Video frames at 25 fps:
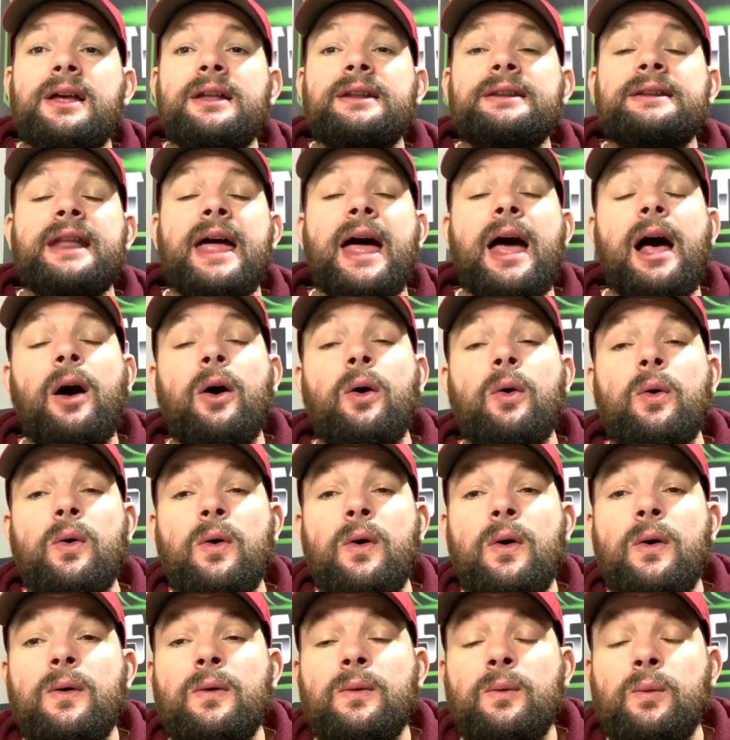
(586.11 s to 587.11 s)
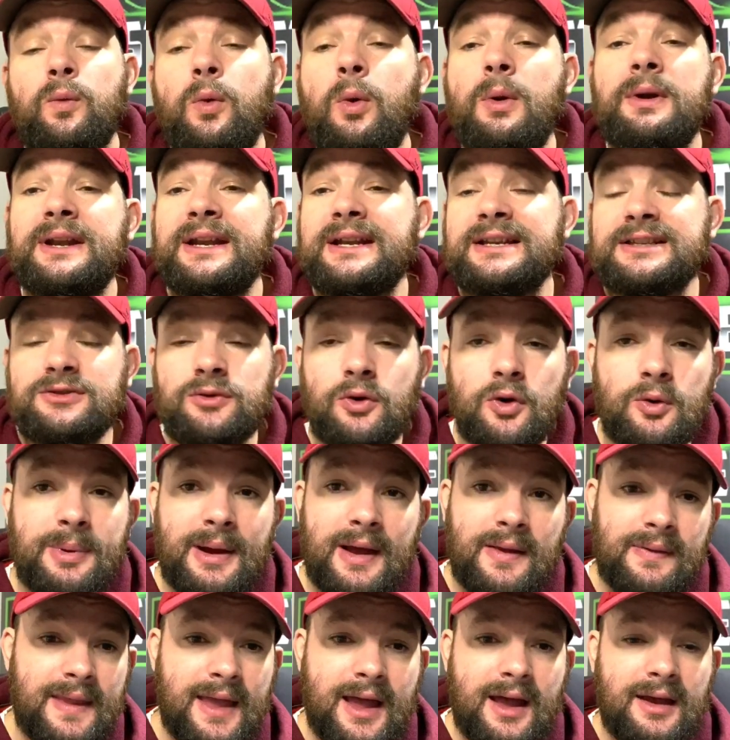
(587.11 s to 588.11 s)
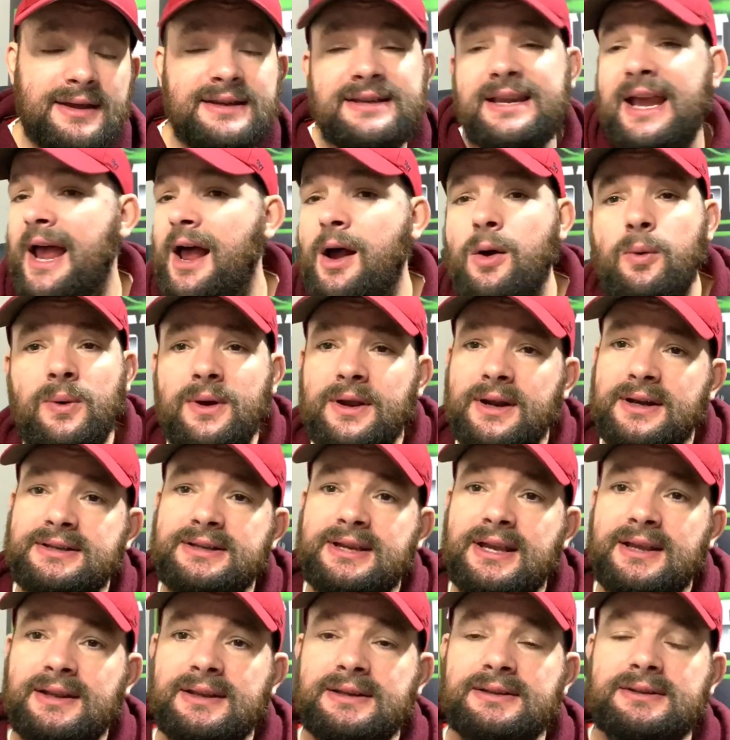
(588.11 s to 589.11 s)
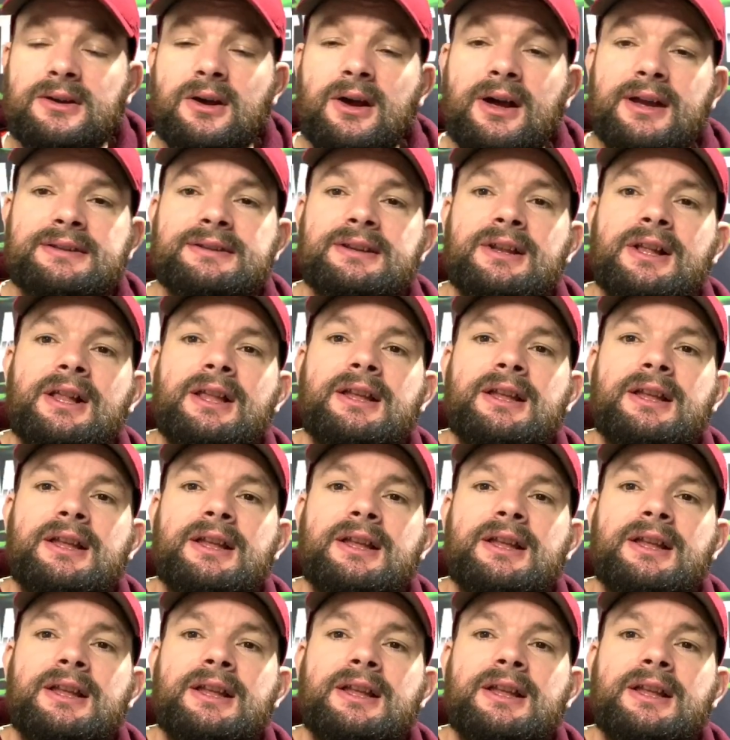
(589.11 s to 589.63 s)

Now, what we need to talk about now is how we're going to take these guys.